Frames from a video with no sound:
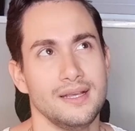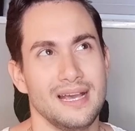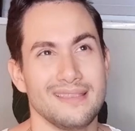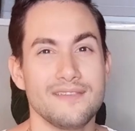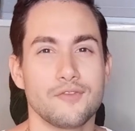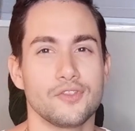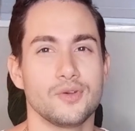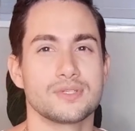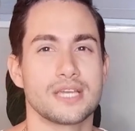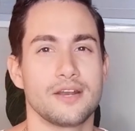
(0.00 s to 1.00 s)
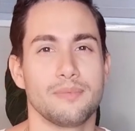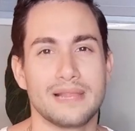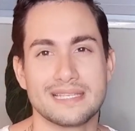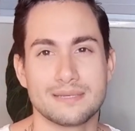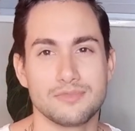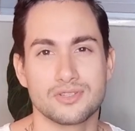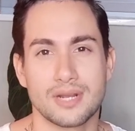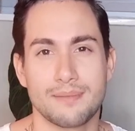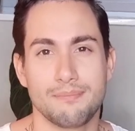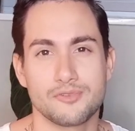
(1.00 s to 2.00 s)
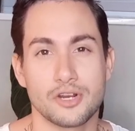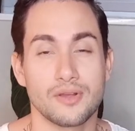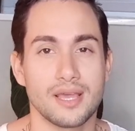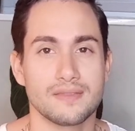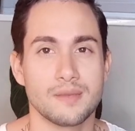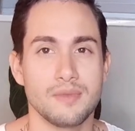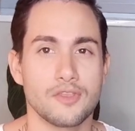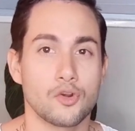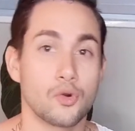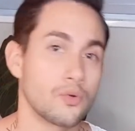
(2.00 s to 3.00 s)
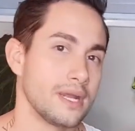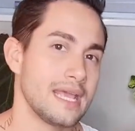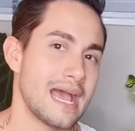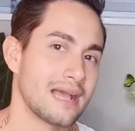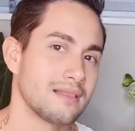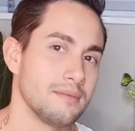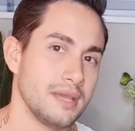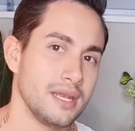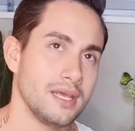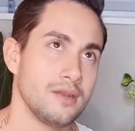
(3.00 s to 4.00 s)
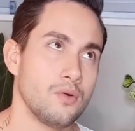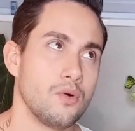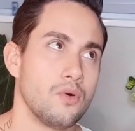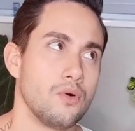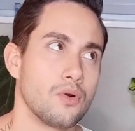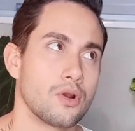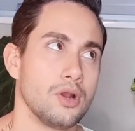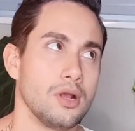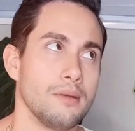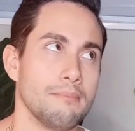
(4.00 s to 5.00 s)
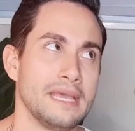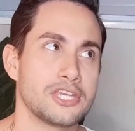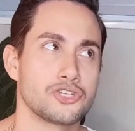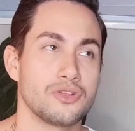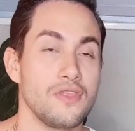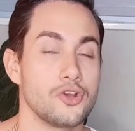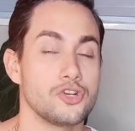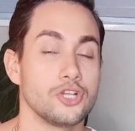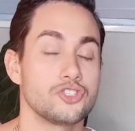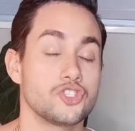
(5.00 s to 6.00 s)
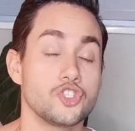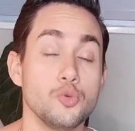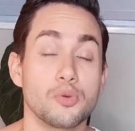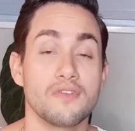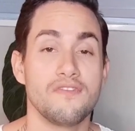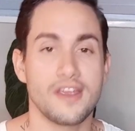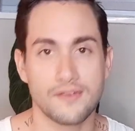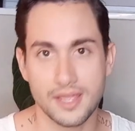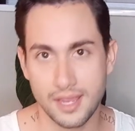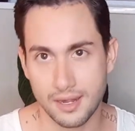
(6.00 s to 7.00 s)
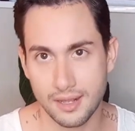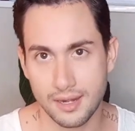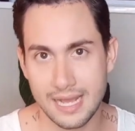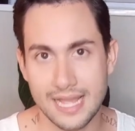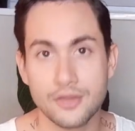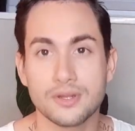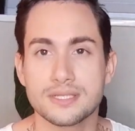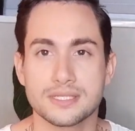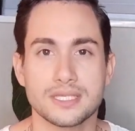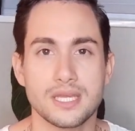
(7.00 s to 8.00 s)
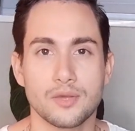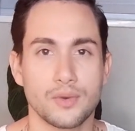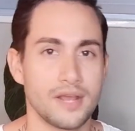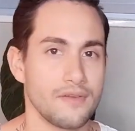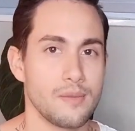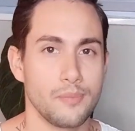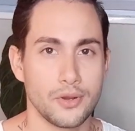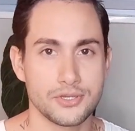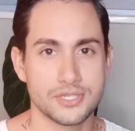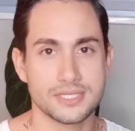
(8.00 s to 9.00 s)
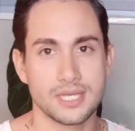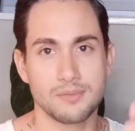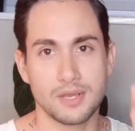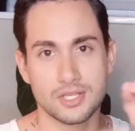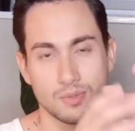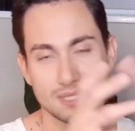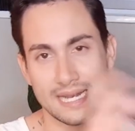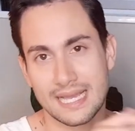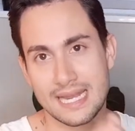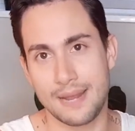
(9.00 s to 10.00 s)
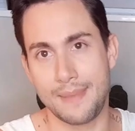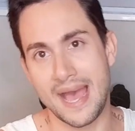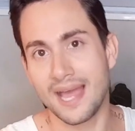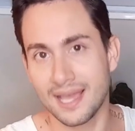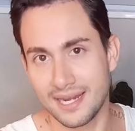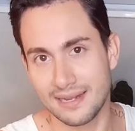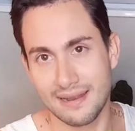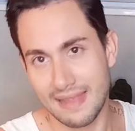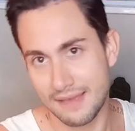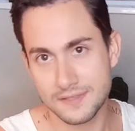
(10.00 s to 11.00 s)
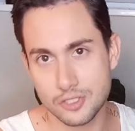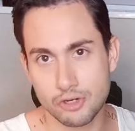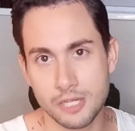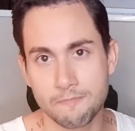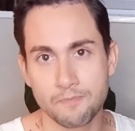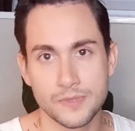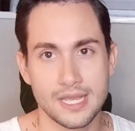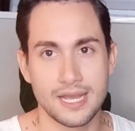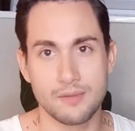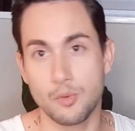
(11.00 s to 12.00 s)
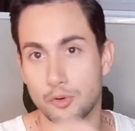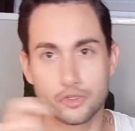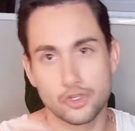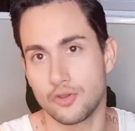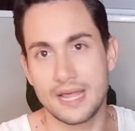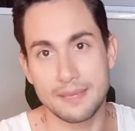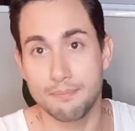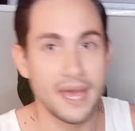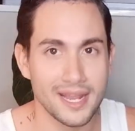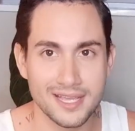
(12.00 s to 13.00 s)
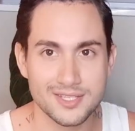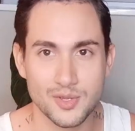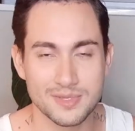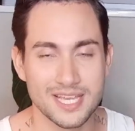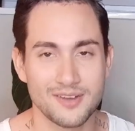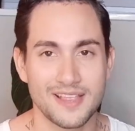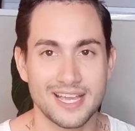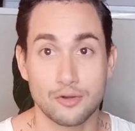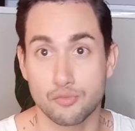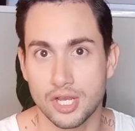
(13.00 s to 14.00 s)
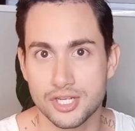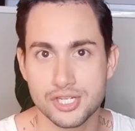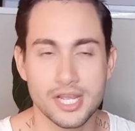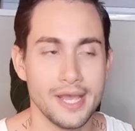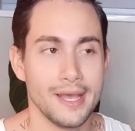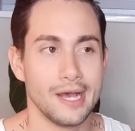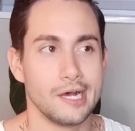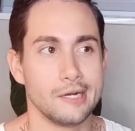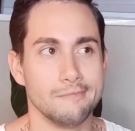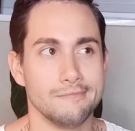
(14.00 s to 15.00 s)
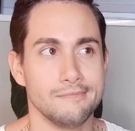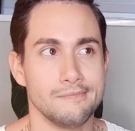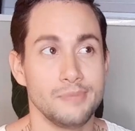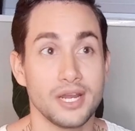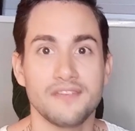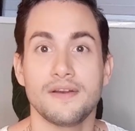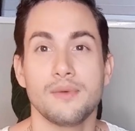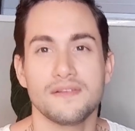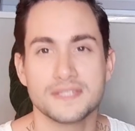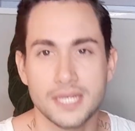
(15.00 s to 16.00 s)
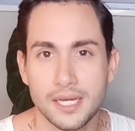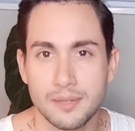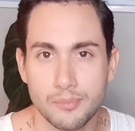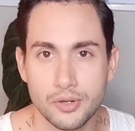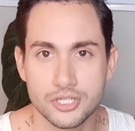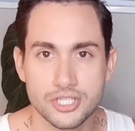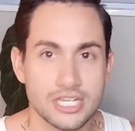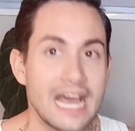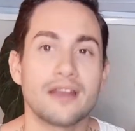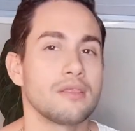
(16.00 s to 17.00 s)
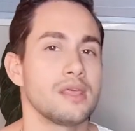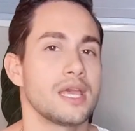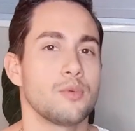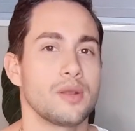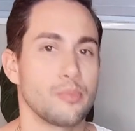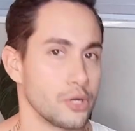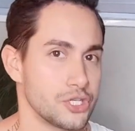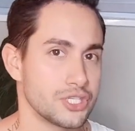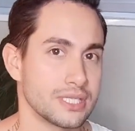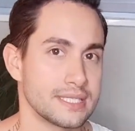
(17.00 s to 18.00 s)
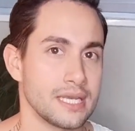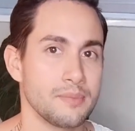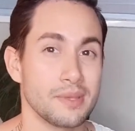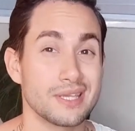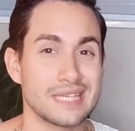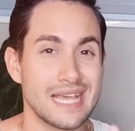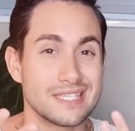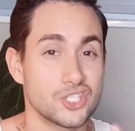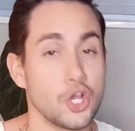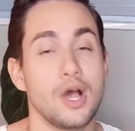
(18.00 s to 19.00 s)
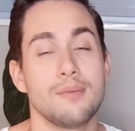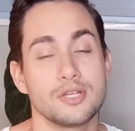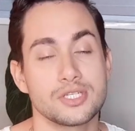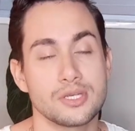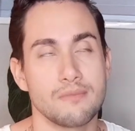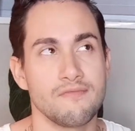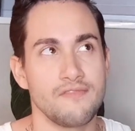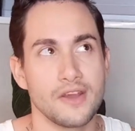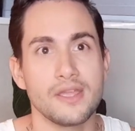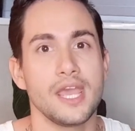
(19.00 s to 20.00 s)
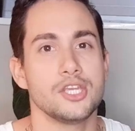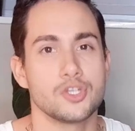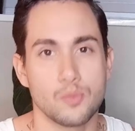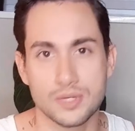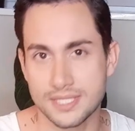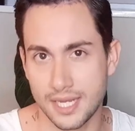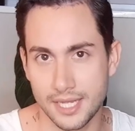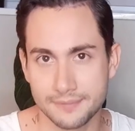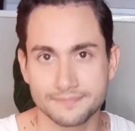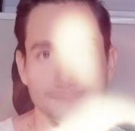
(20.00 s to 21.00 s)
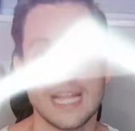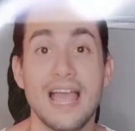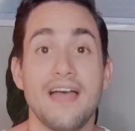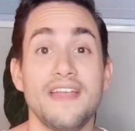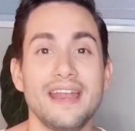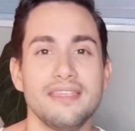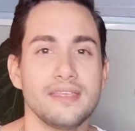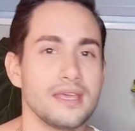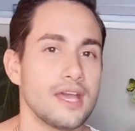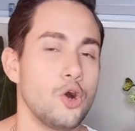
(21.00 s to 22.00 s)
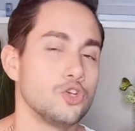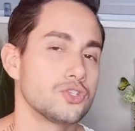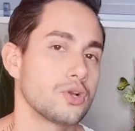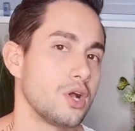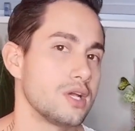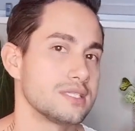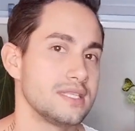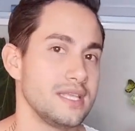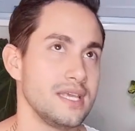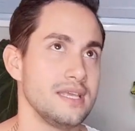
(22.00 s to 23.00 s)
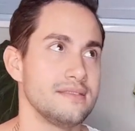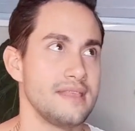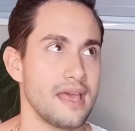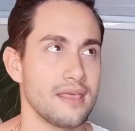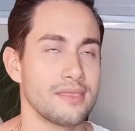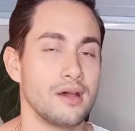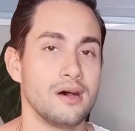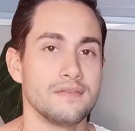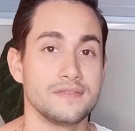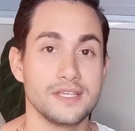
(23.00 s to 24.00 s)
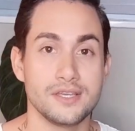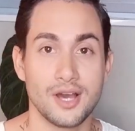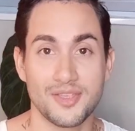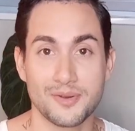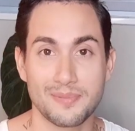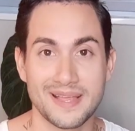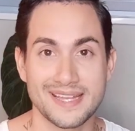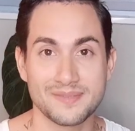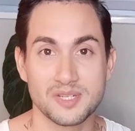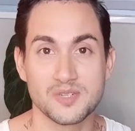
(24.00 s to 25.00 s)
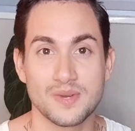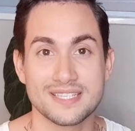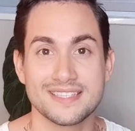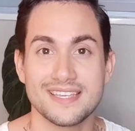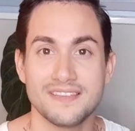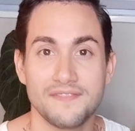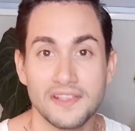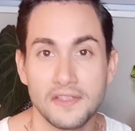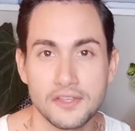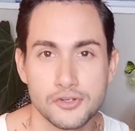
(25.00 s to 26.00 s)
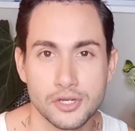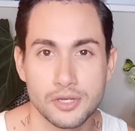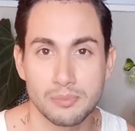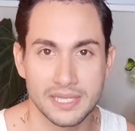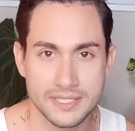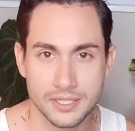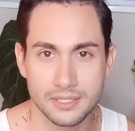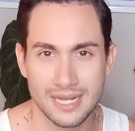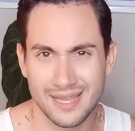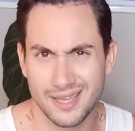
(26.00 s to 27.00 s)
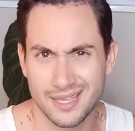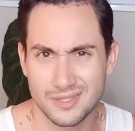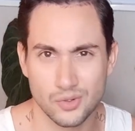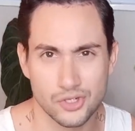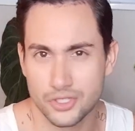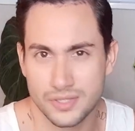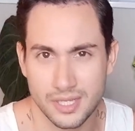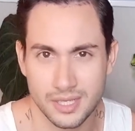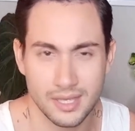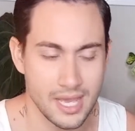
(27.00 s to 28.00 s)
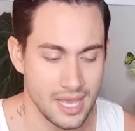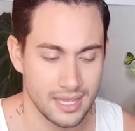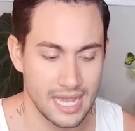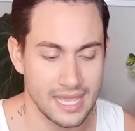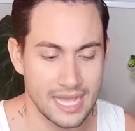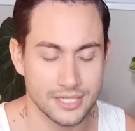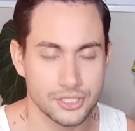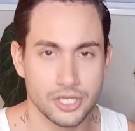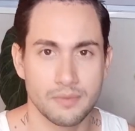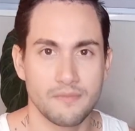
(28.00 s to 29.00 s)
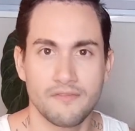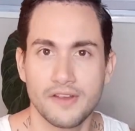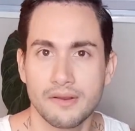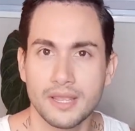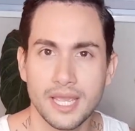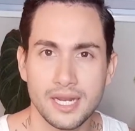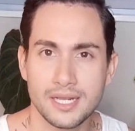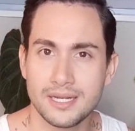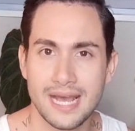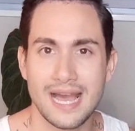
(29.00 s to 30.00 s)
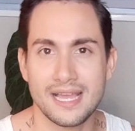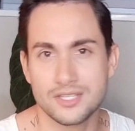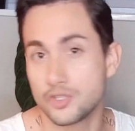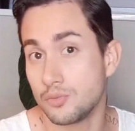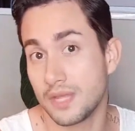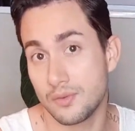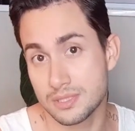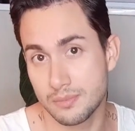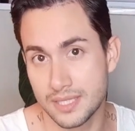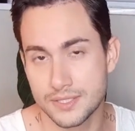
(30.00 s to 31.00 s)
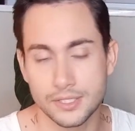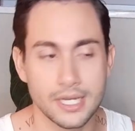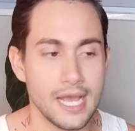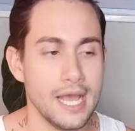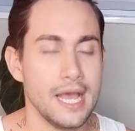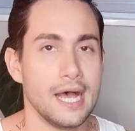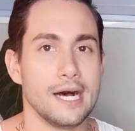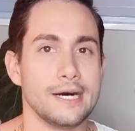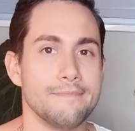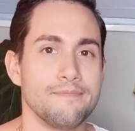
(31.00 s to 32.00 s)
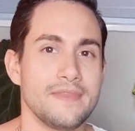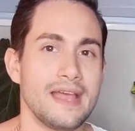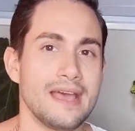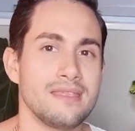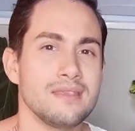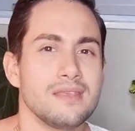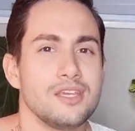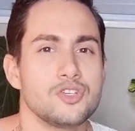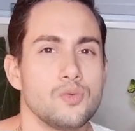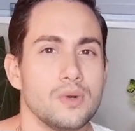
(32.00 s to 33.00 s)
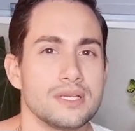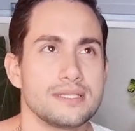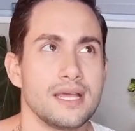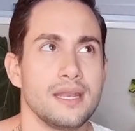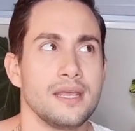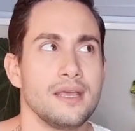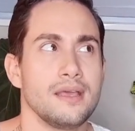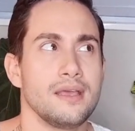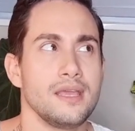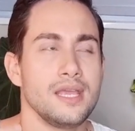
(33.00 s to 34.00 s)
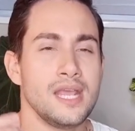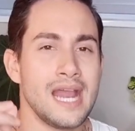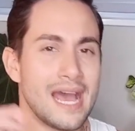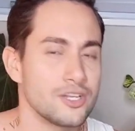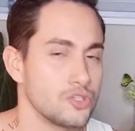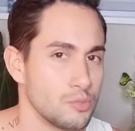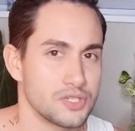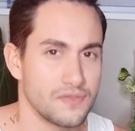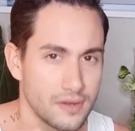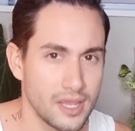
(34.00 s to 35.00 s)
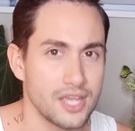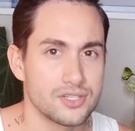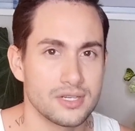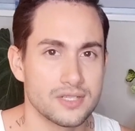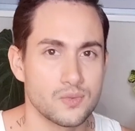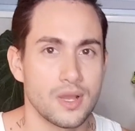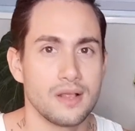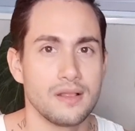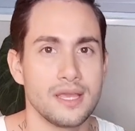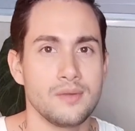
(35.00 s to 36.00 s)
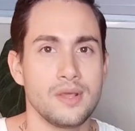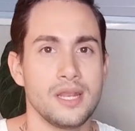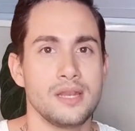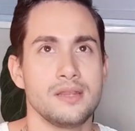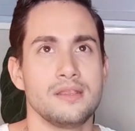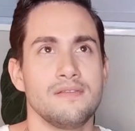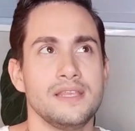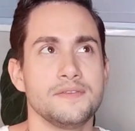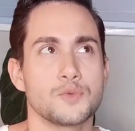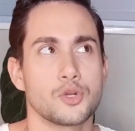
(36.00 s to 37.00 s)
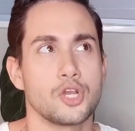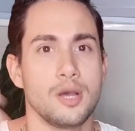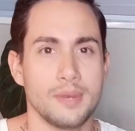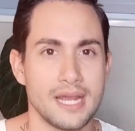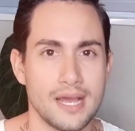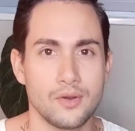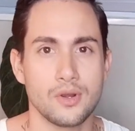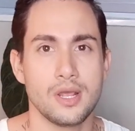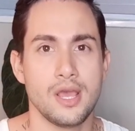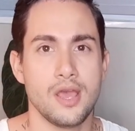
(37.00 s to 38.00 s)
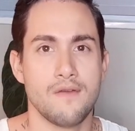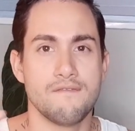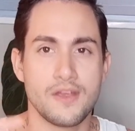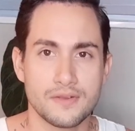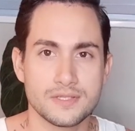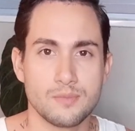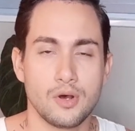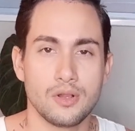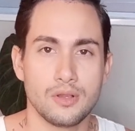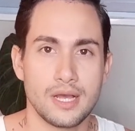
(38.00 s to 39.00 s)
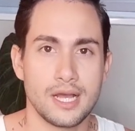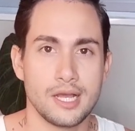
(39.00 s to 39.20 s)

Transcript: I think for those kind of plants, I'm just gonna try to get them either already acclimated or make sure they're not super variegated. I couldn't see it whenever I purchased it because it wasn't like in a bag and in a live stream, and we were sort of like betting, so it was kind of like a rush. But if I would have seen it in person, I don't think I would have purchased it because I saw how much variegation was in it. And that, I think, also caused the death of the other plant, which was the Philodendron Blizzard, I guess, or just the Giganteum Variegated. I assumed that it was a blizzard. I think the issue was that it had too much variegation as well. The leaves were coming out very small.